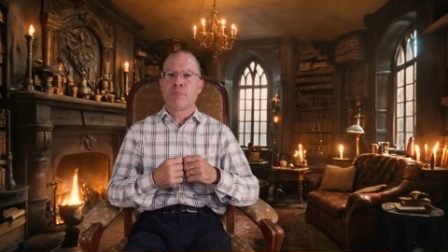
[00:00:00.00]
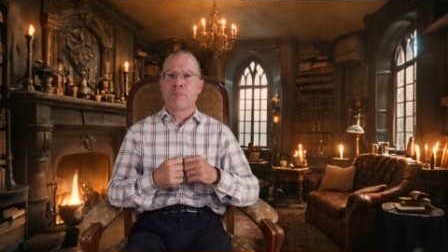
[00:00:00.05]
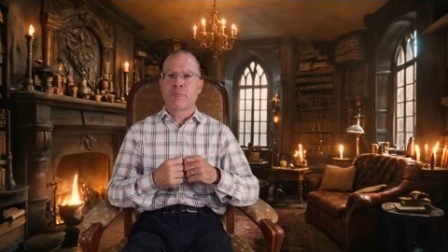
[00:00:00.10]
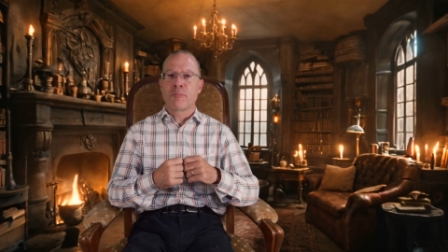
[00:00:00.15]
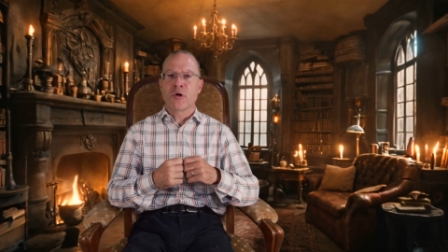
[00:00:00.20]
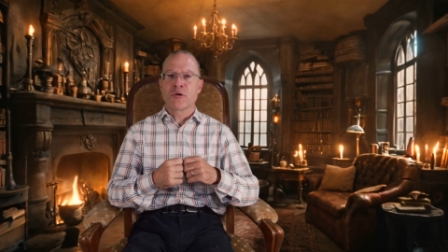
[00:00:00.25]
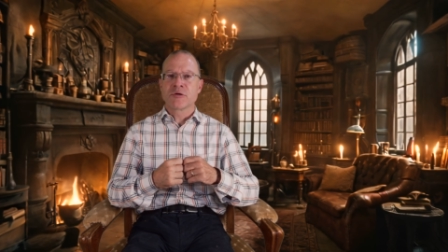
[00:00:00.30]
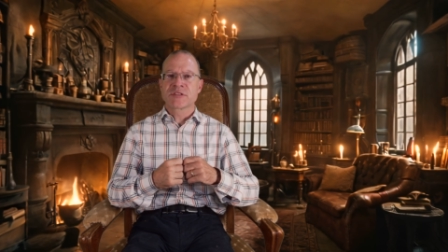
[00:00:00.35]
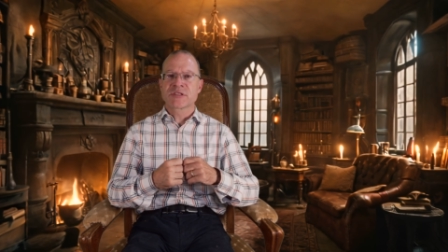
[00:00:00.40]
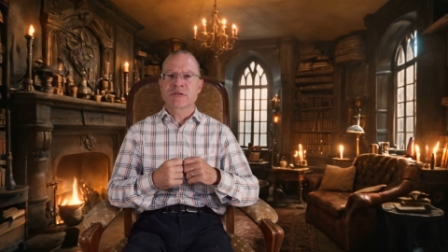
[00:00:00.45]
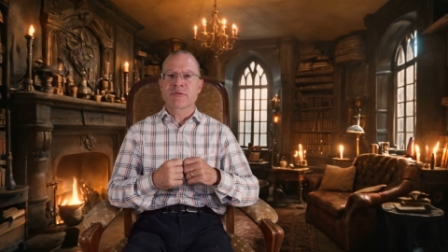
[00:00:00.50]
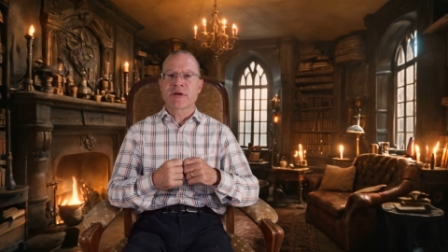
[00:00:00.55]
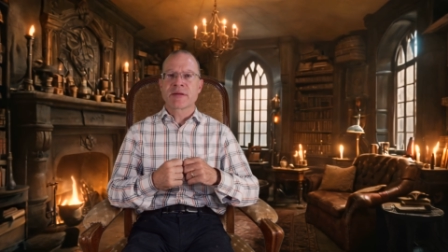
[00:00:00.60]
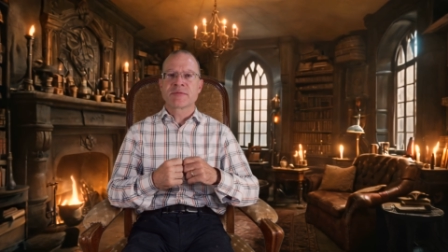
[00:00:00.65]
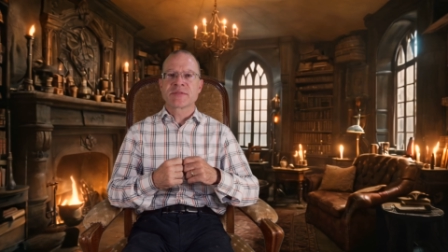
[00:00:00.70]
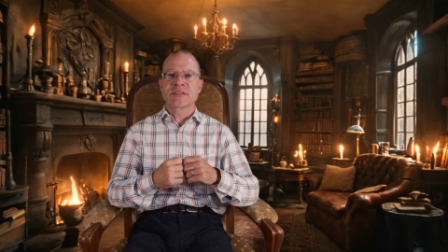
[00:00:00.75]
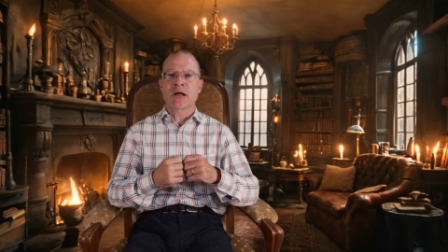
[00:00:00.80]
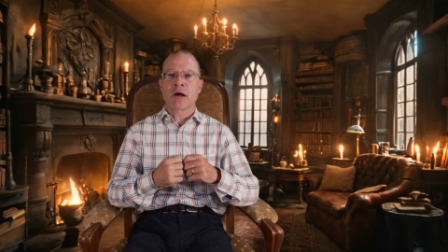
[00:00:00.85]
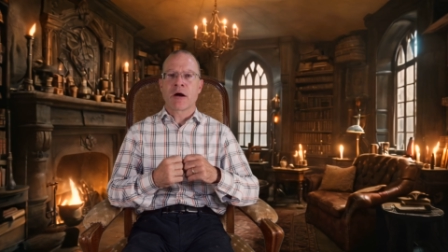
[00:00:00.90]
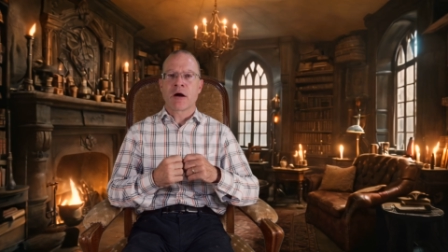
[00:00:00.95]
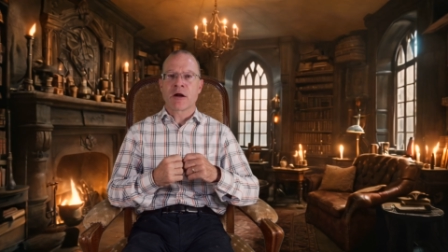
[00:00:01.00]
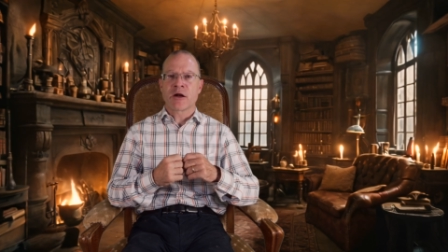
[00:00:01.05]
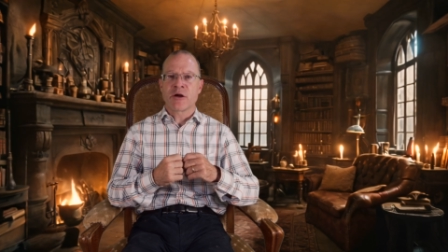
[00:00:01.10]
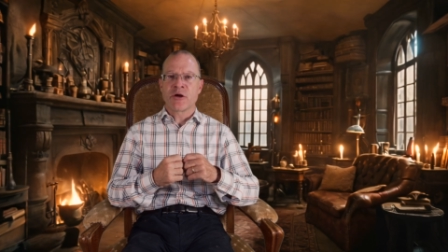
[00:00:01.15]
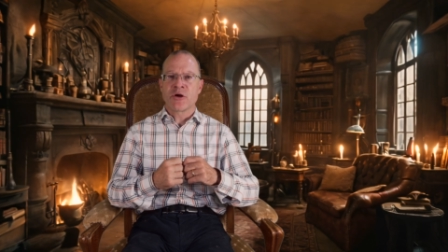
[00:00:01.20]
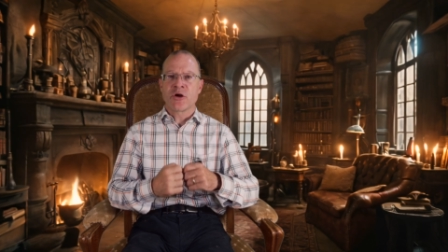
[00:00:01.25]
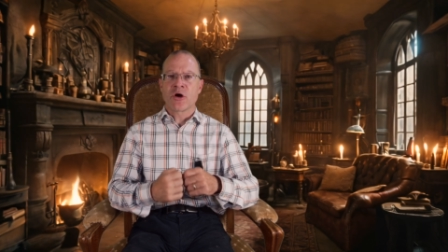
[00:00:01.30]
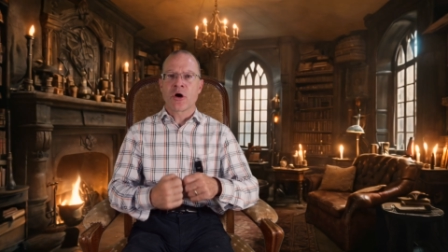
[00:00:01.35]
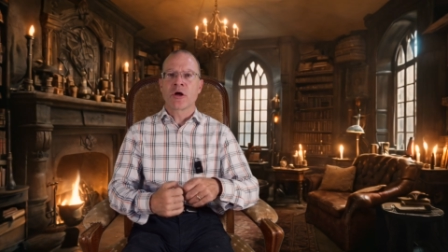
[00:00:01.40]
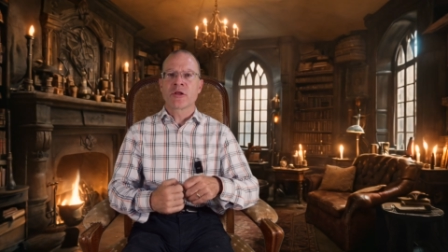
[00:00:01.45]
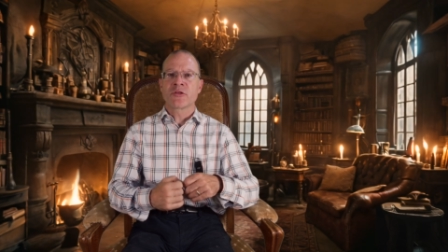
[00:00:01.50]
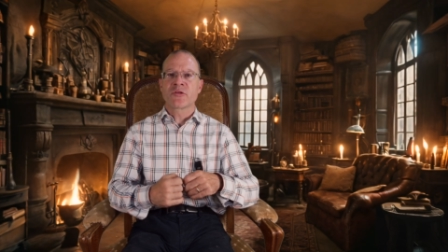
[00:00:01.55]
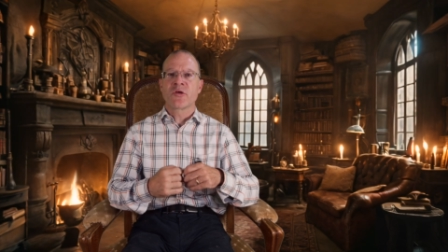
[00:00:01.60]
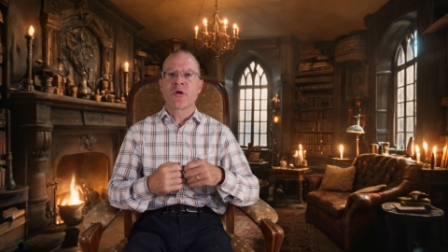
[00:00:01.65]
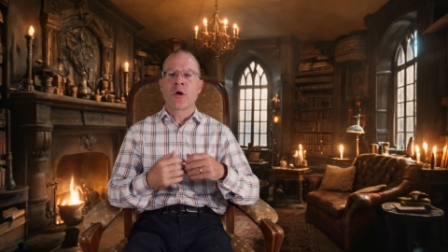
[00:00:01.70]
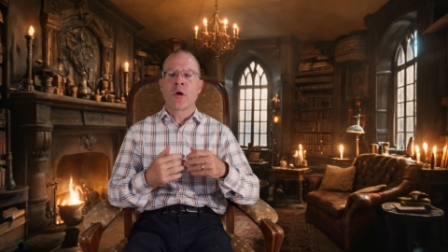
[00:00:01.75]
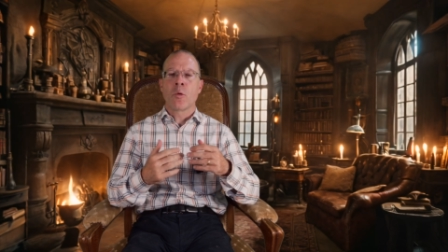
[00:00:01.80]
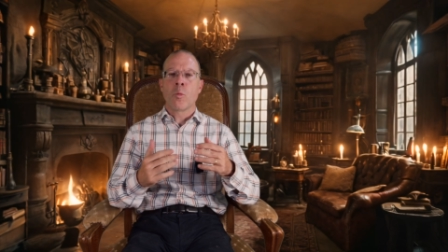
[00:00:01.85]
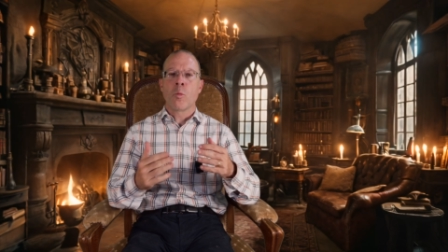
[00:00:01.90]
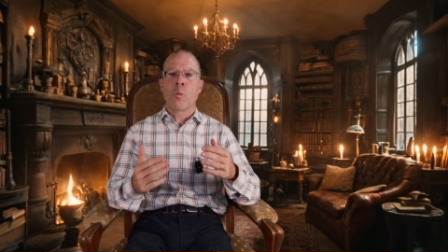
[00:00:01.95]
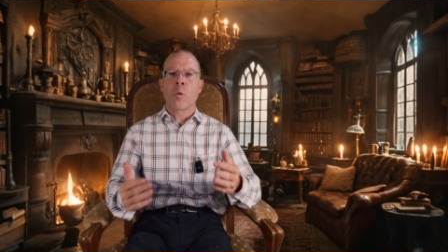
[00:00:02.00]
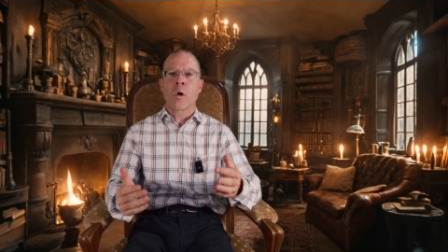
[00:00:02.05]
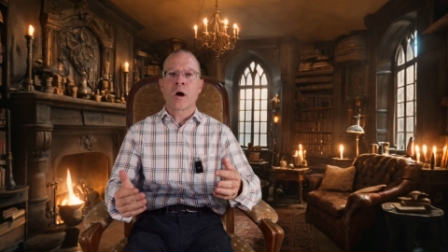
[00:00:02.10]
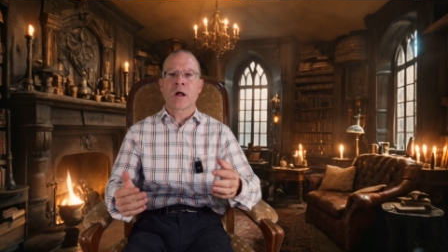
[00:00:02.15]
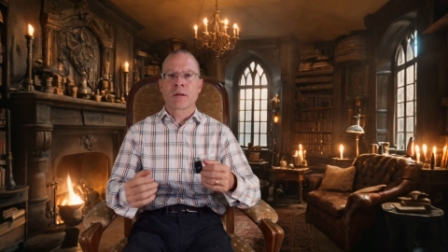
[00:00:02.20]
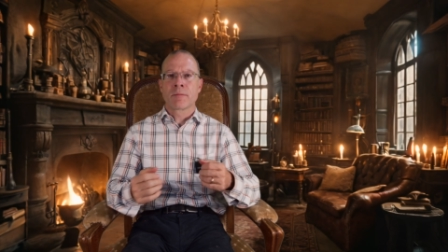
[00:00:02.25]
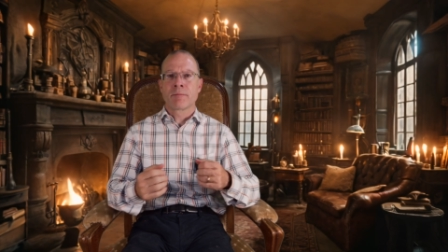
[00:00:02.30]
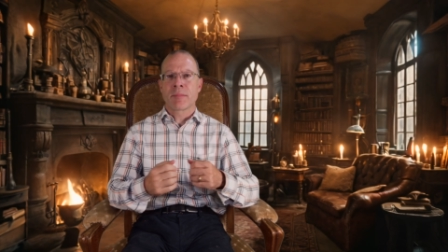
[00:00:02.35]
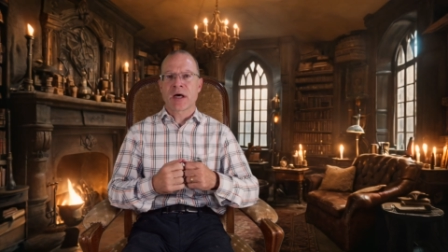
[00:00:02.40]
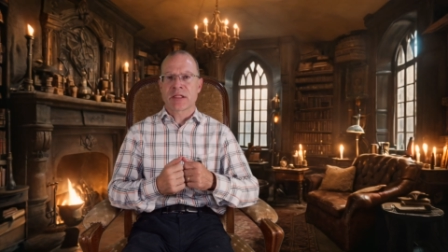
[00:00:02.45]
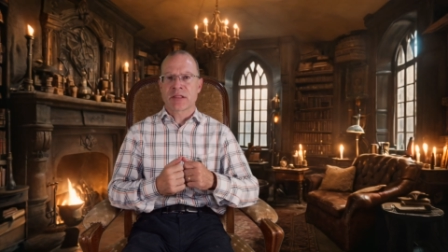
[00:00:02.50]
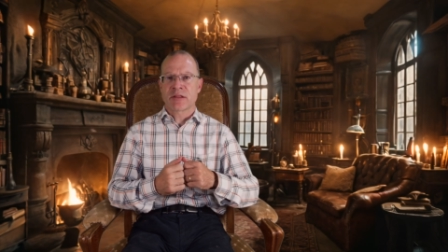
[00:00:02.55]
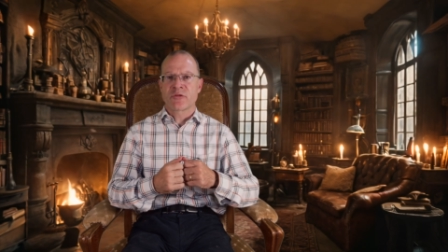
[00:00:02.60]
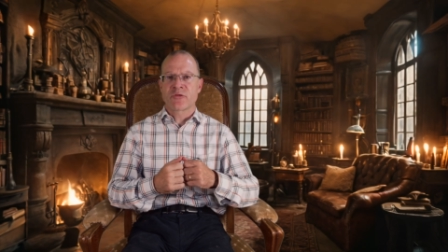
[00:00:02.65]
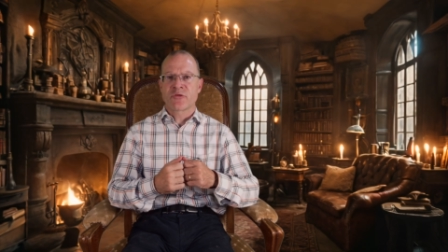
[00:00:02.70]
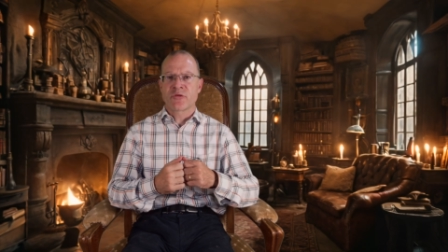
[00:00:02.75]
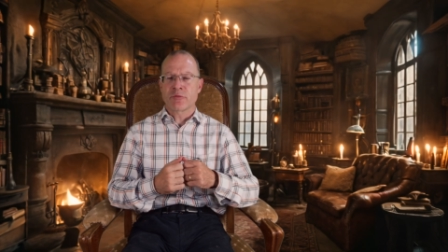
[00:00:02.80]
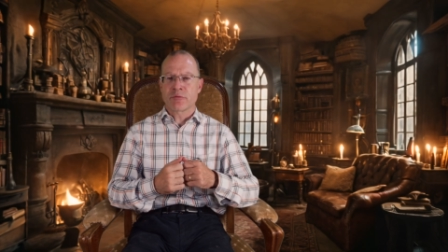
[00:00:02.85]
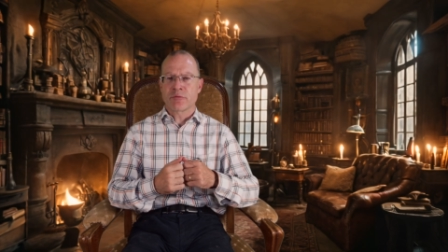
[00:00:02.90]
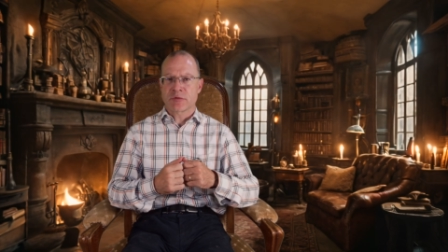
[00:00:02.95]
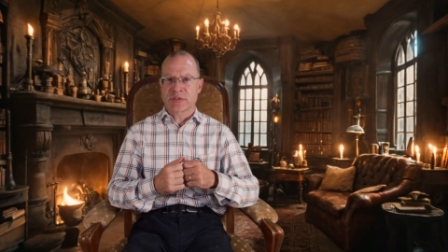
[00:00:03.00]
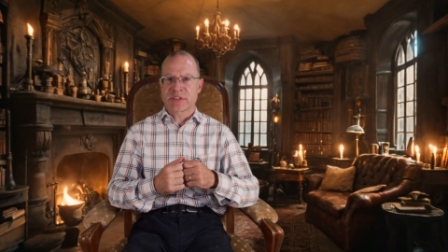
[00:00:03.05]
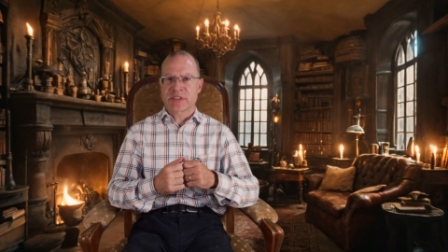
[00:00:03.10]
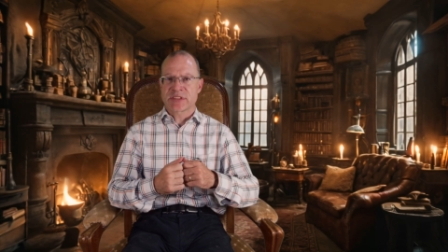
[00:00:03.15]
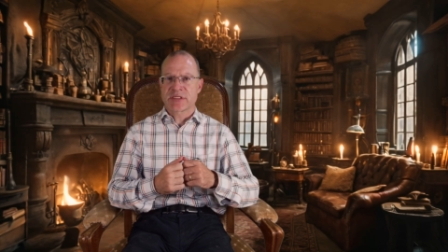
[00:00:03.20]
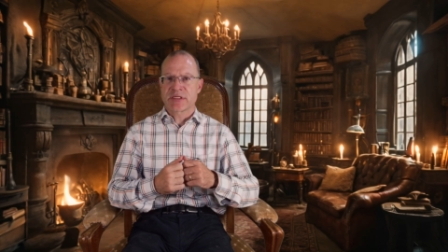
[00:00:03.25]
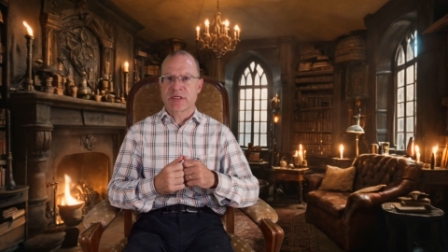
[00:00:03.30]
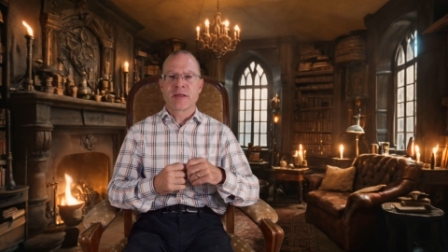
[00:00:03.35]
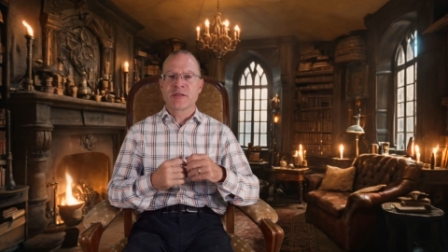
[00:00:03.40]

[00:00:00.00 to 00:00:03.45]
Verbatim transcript: both scripts are not one-button tools.